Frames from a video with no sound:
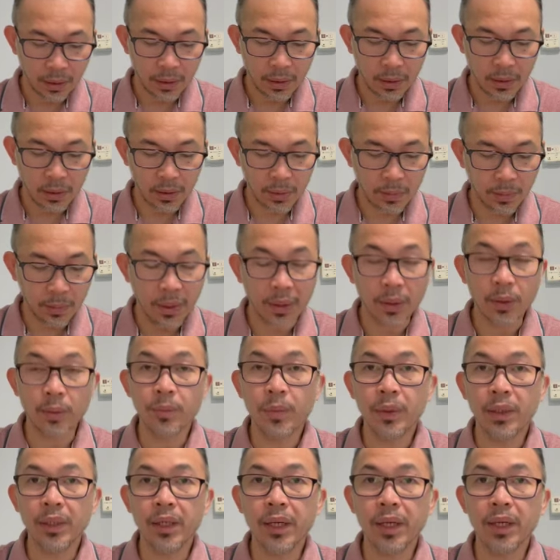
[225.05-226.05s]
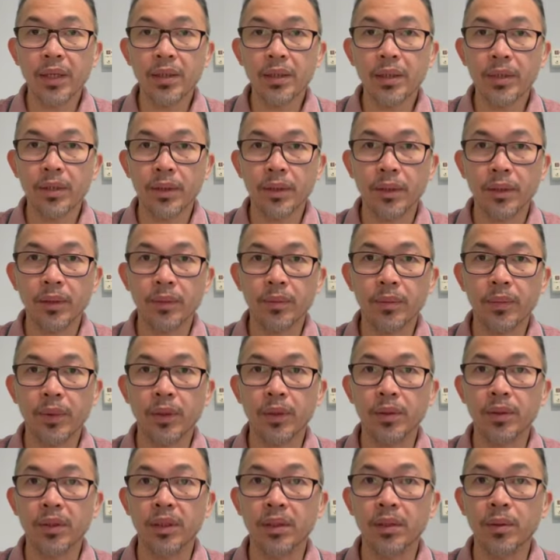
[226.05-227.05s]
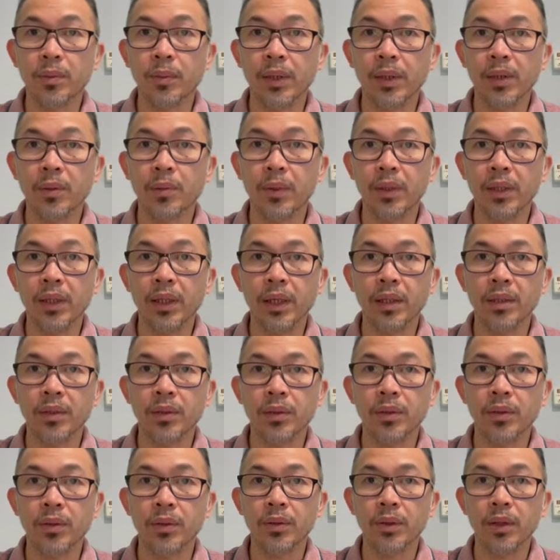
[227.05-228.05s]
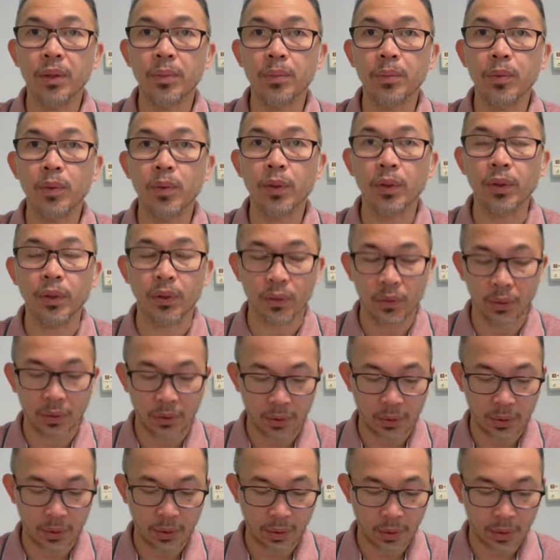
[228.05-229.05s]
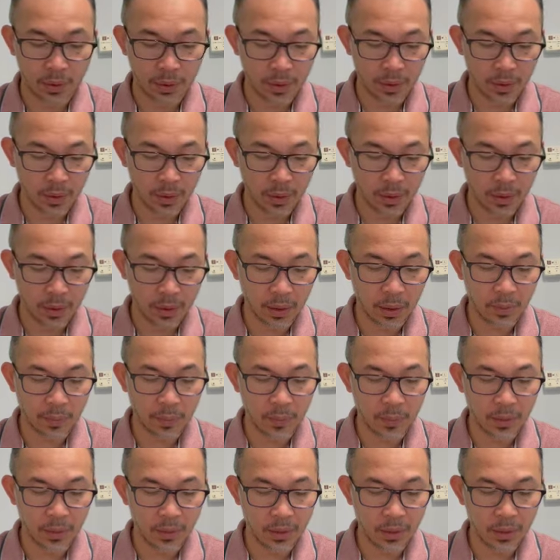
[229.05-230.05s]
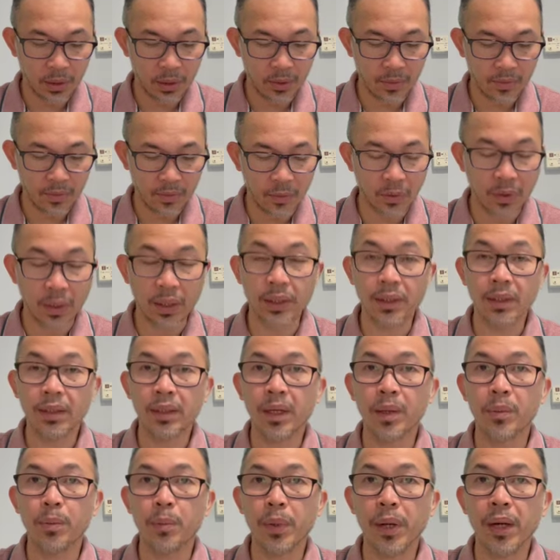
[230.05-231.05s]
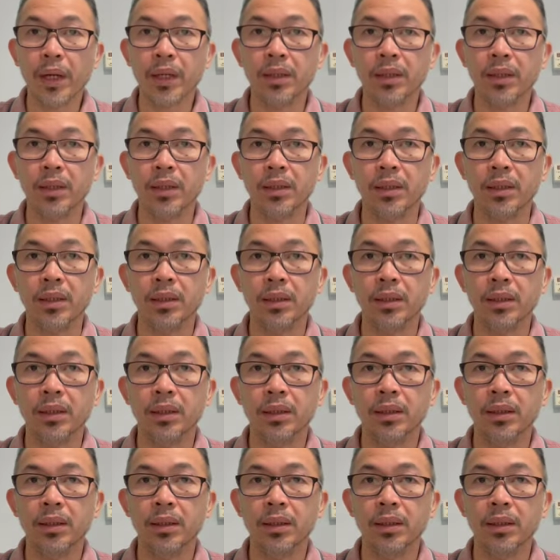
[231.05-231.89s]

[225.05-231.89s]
it's my obligation. Because it's my obligation to report abusive or unsafe practice.